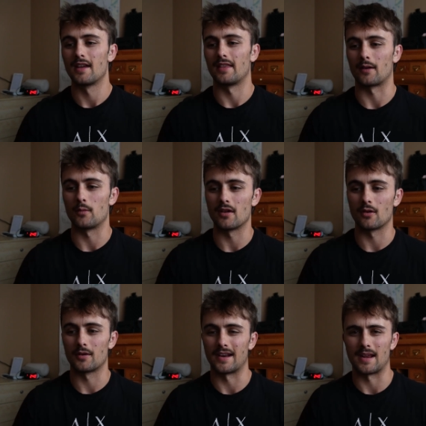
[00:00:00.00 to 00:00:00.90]
like we
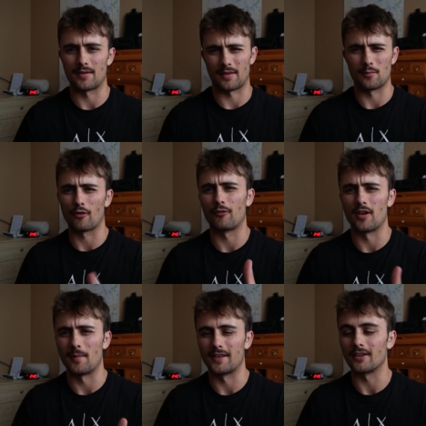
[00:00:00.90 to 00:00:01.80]
are getting at something more
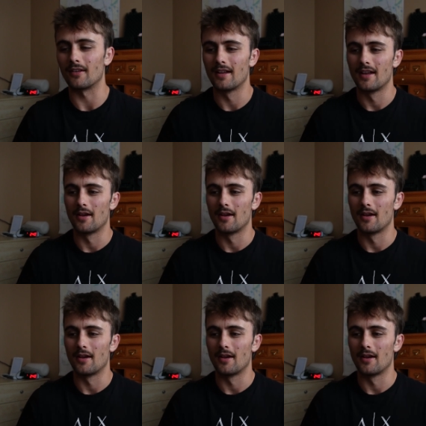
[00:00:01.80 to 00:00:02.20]
fundamental,